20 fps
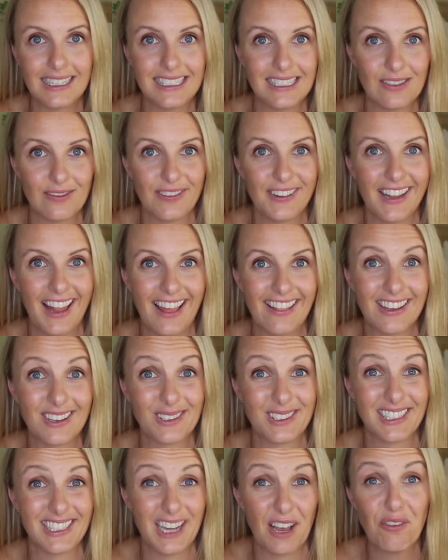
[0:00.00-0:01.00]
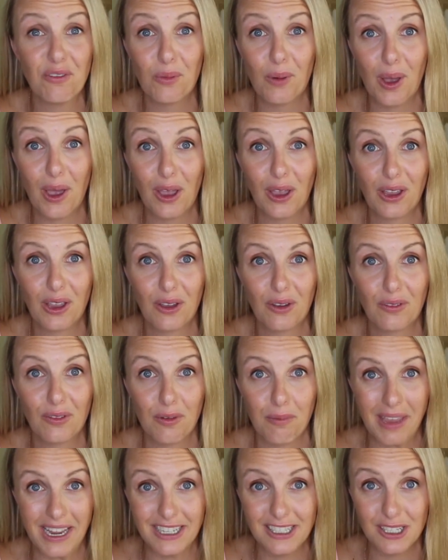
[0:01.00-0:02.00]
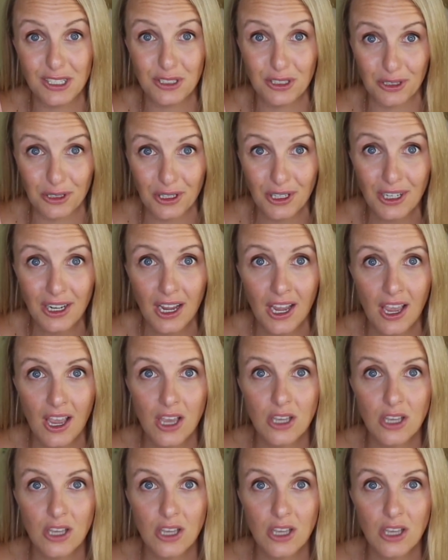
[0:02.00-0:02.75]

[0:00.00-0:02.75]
didn't feel like there was enough work for me to do.